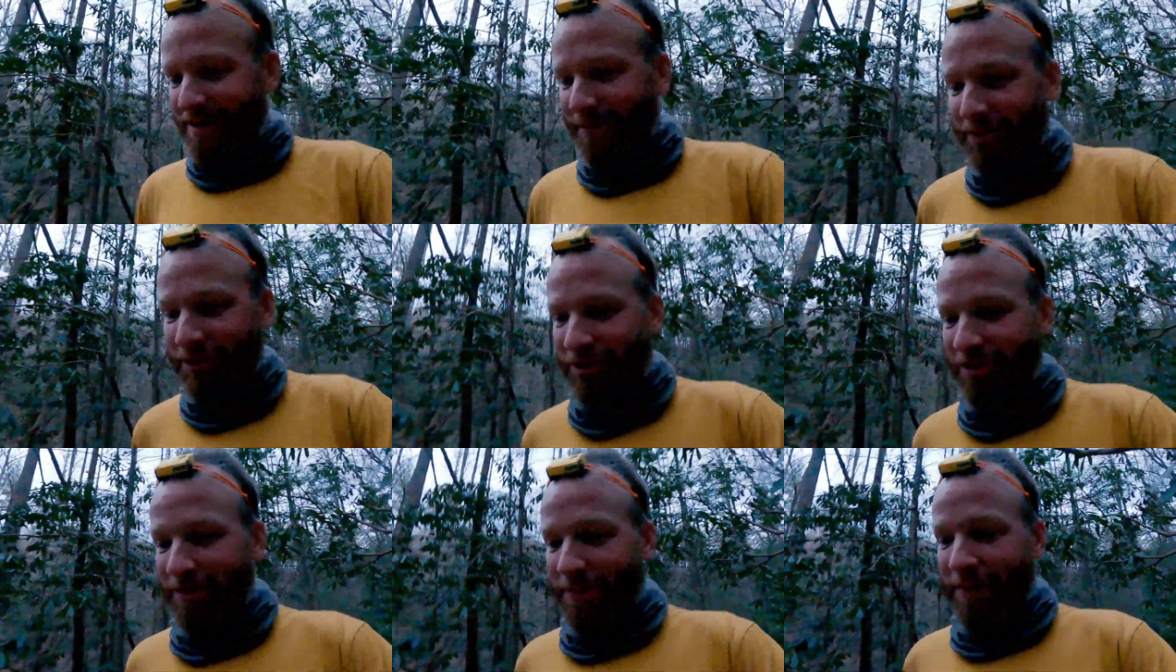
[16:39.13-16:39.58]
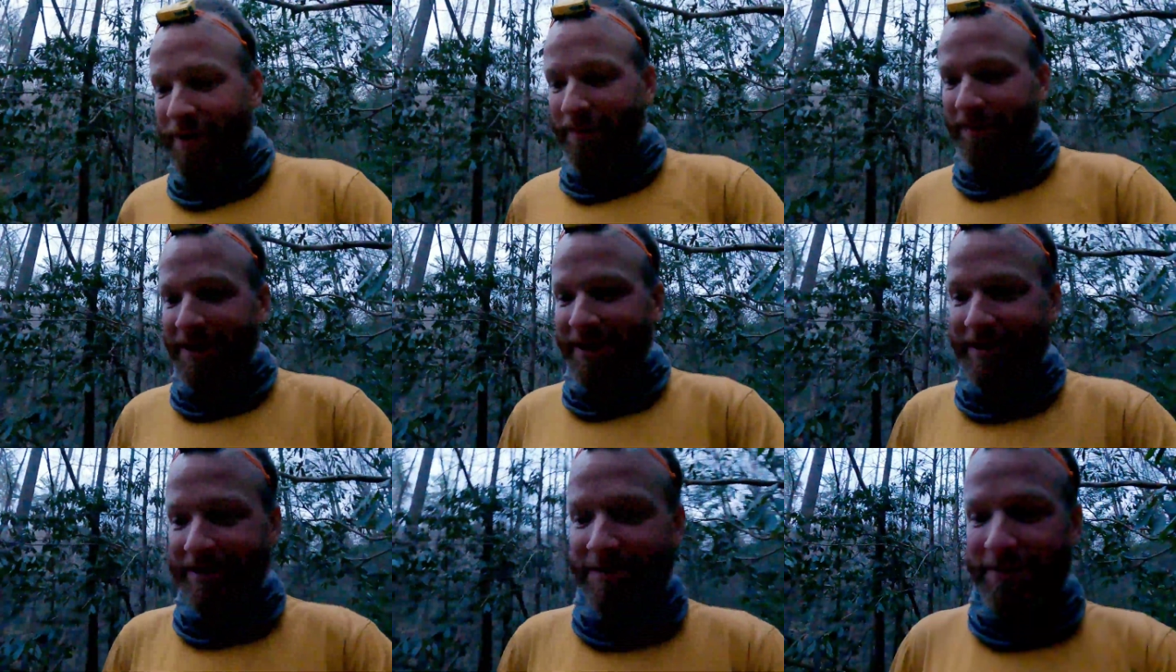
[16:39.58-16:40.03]
I'm sure he
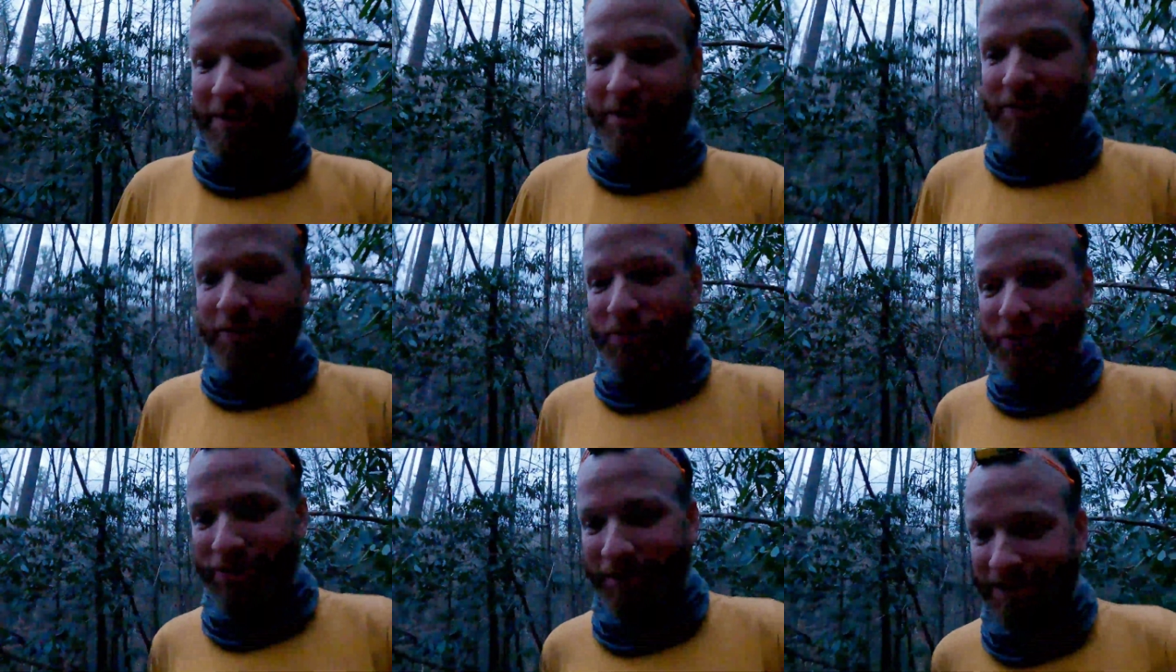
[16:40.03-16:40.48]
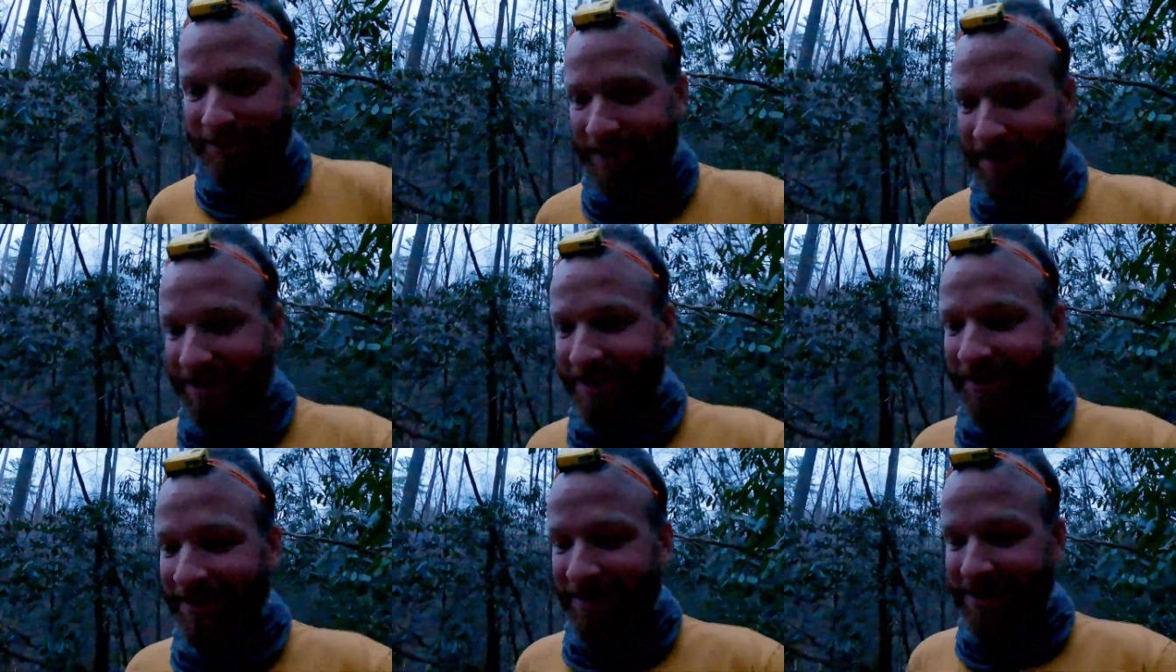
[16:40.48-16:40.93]
probably has a much more
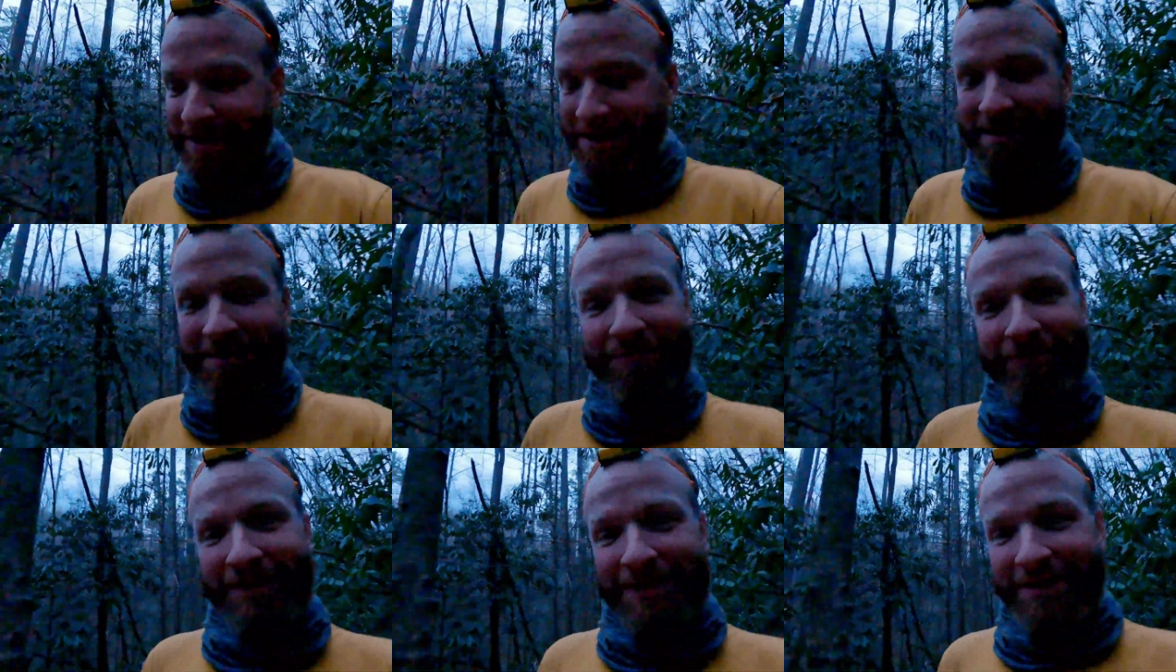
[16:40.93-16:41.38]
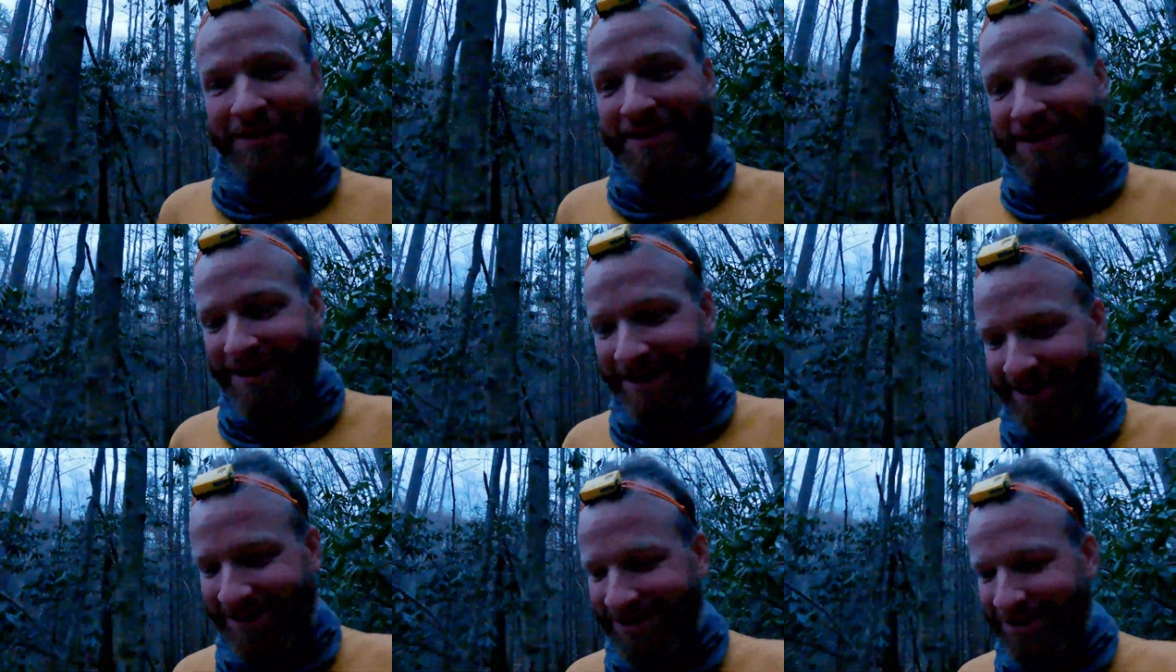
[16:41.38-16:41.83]
exciting uh,
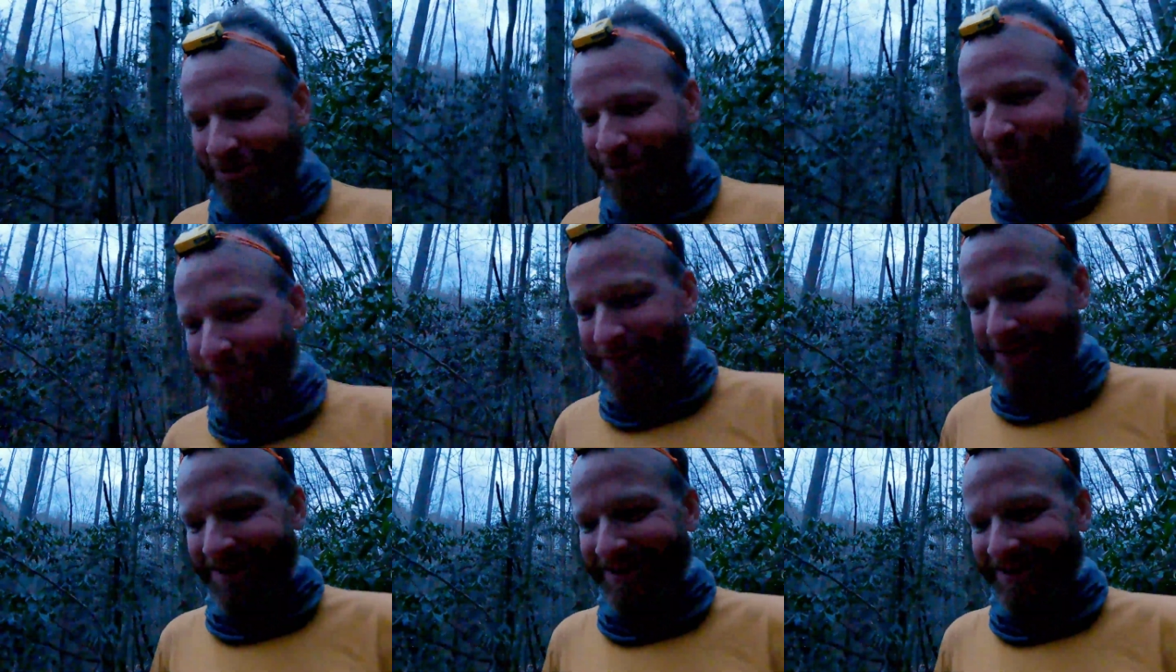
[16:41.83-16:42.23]
feed than I do.